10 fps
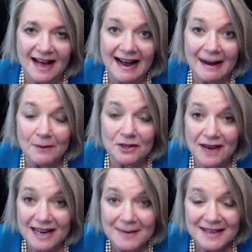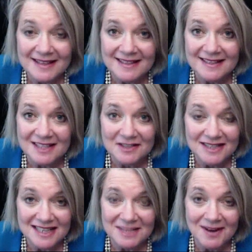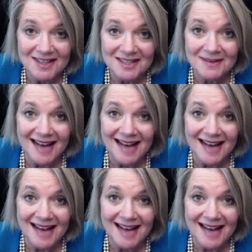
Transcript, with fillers: we're trying to make this as interesting as possible.